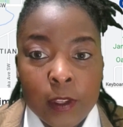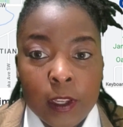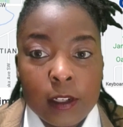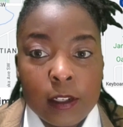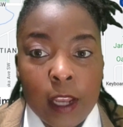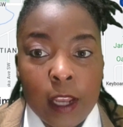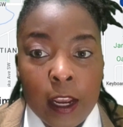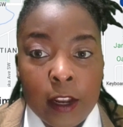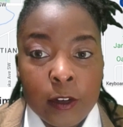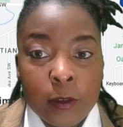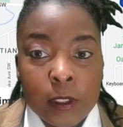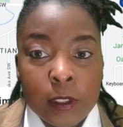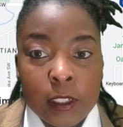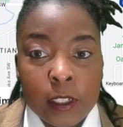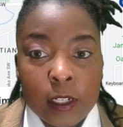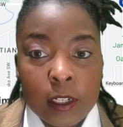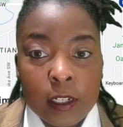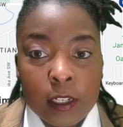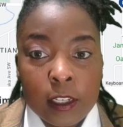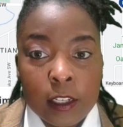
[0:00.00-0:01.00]
Title is
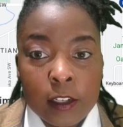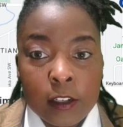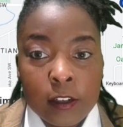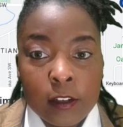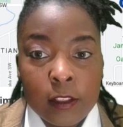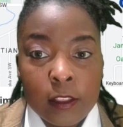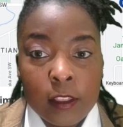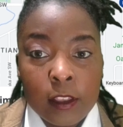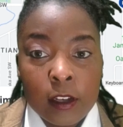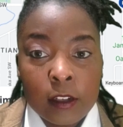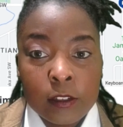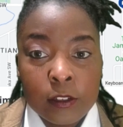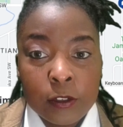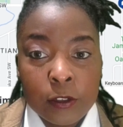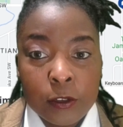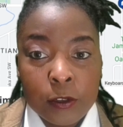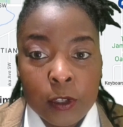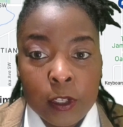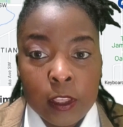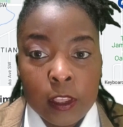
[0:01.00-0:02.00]
clear. That's a
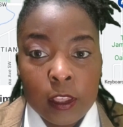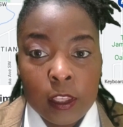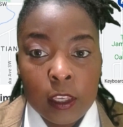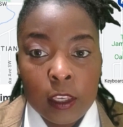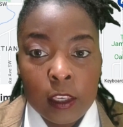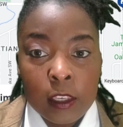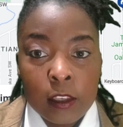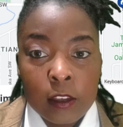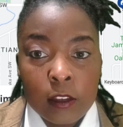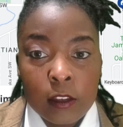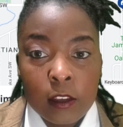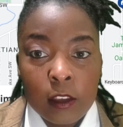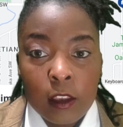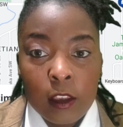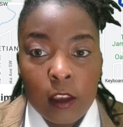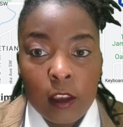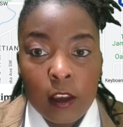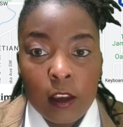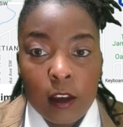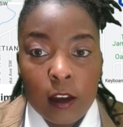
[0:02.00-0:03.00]
great thing.
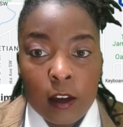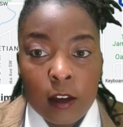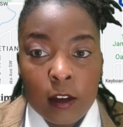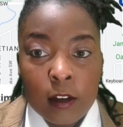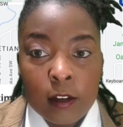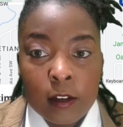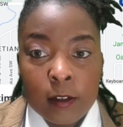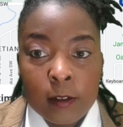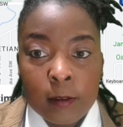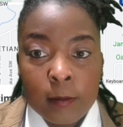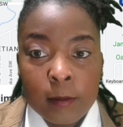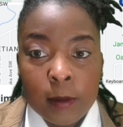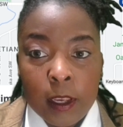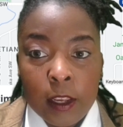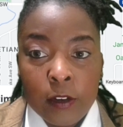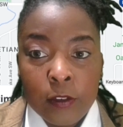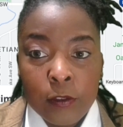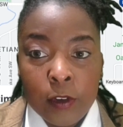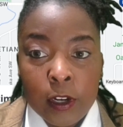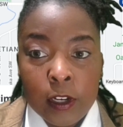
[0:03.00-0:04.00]

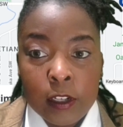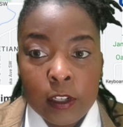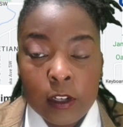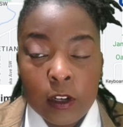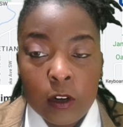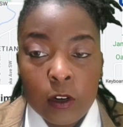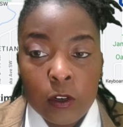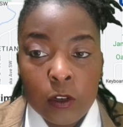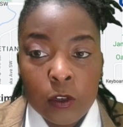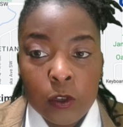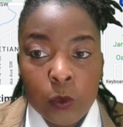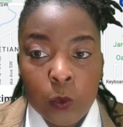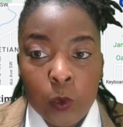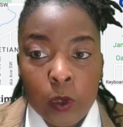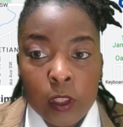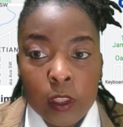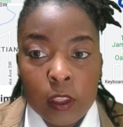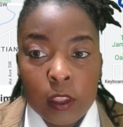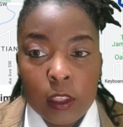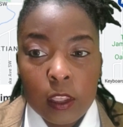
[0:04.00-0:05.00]
And ready to close with
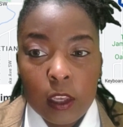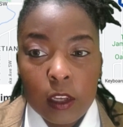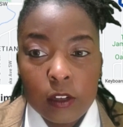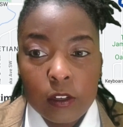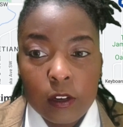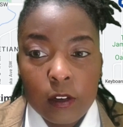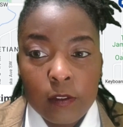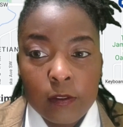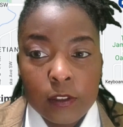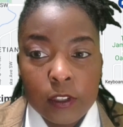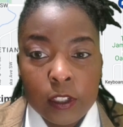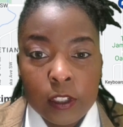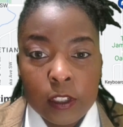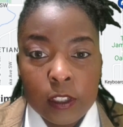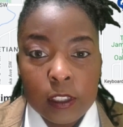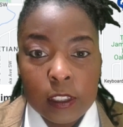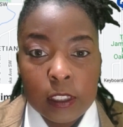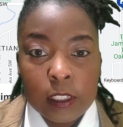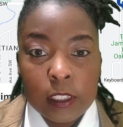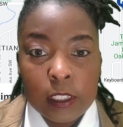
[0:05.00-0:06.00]
Shafriz
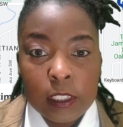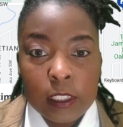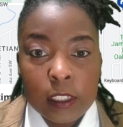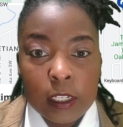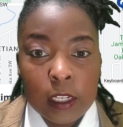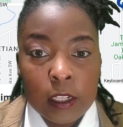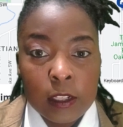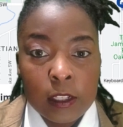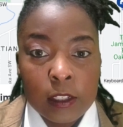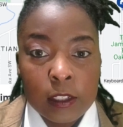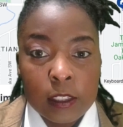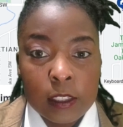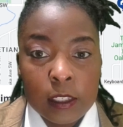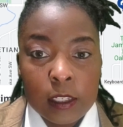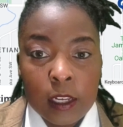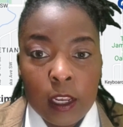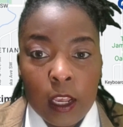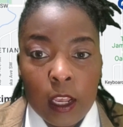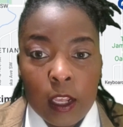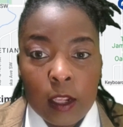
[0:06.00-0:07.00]
and Dean LLC.
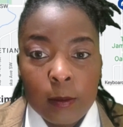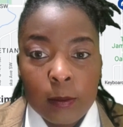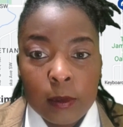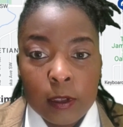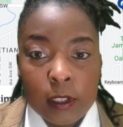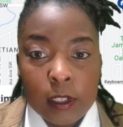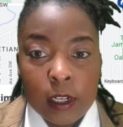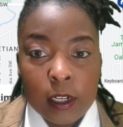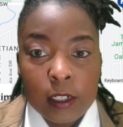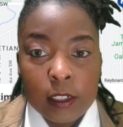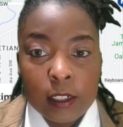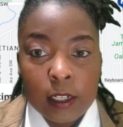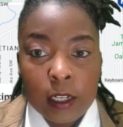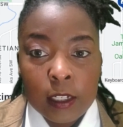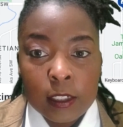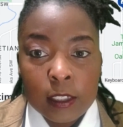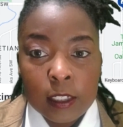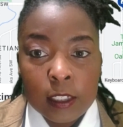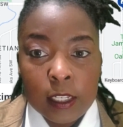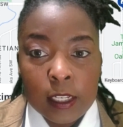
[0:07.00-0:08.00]
Please
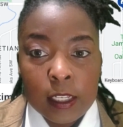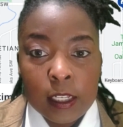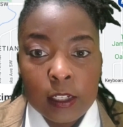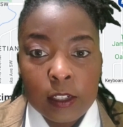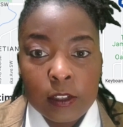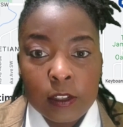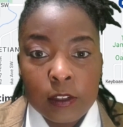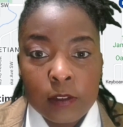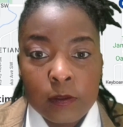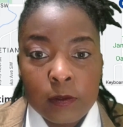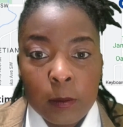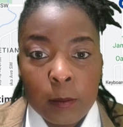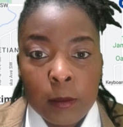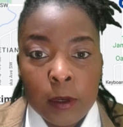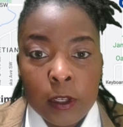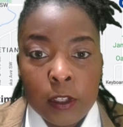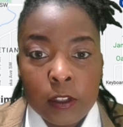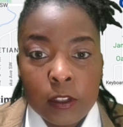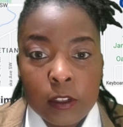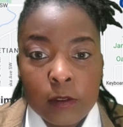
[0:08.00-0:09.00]
contact such and such
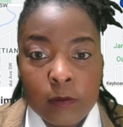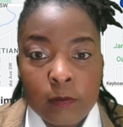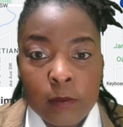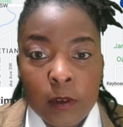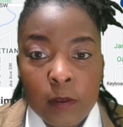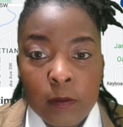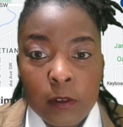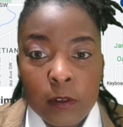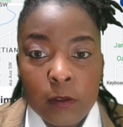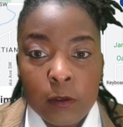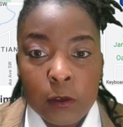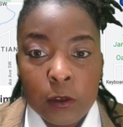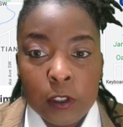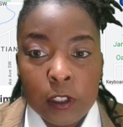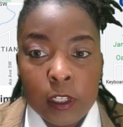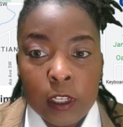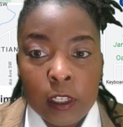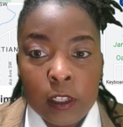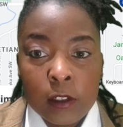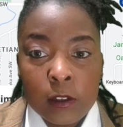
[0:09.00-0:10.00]
information. 54
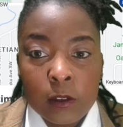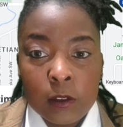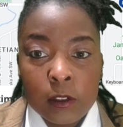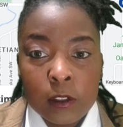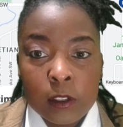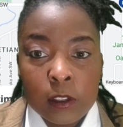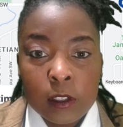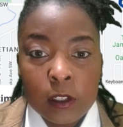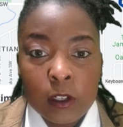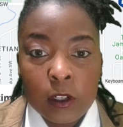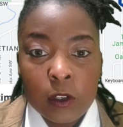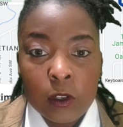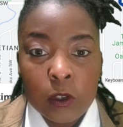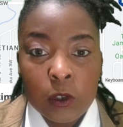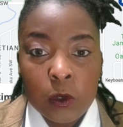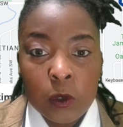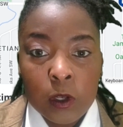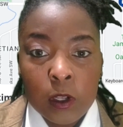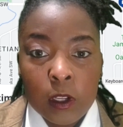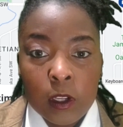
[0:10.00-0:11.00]
days on Zillow.
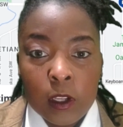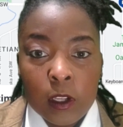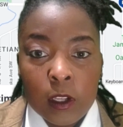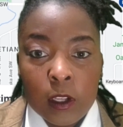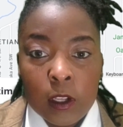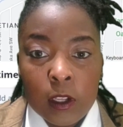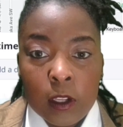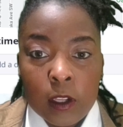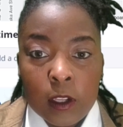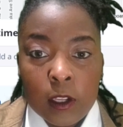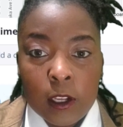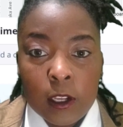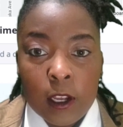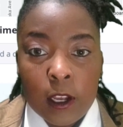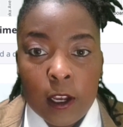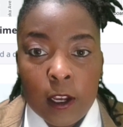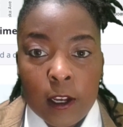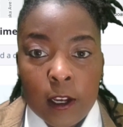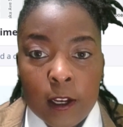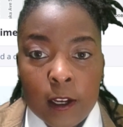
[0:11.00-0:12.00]

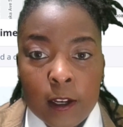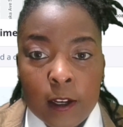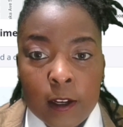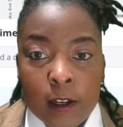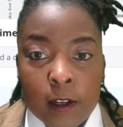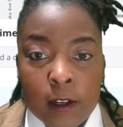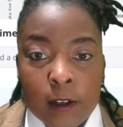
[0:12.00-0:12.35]
Um,